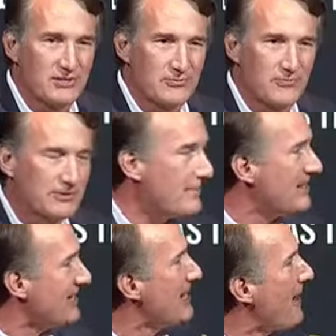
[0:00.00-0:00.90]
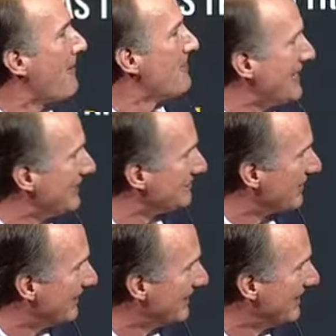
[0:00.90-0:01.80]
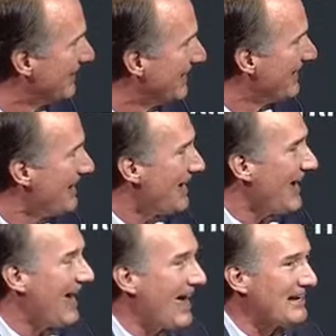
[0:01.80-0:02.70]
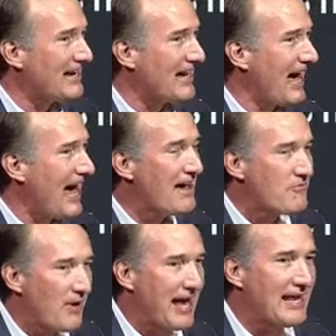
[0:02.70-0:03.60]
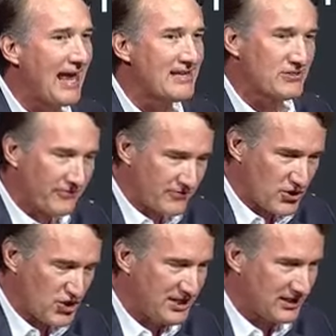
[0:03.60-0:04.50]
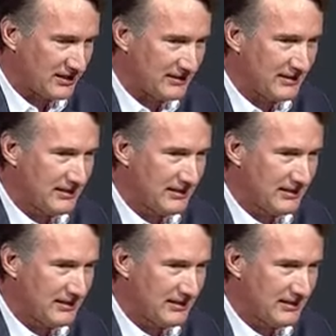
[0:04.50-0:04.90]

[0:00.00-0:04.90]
is, well, let me tell you about me. And I ran as a Virginian